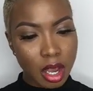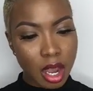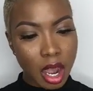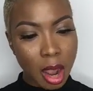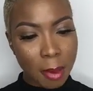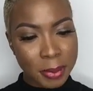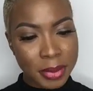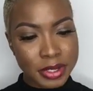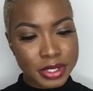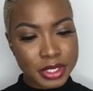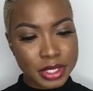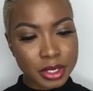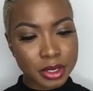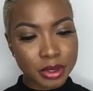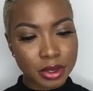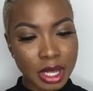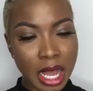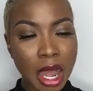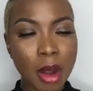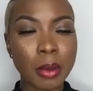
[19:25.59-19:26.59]
up
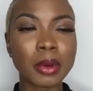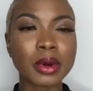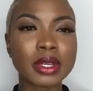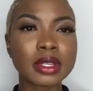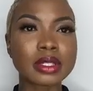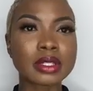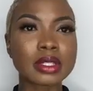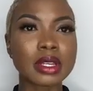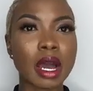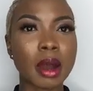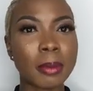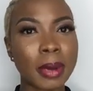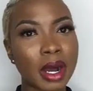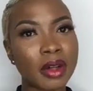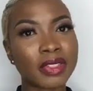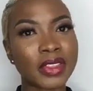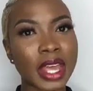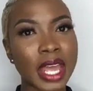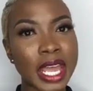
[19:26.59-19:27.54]
until I was about the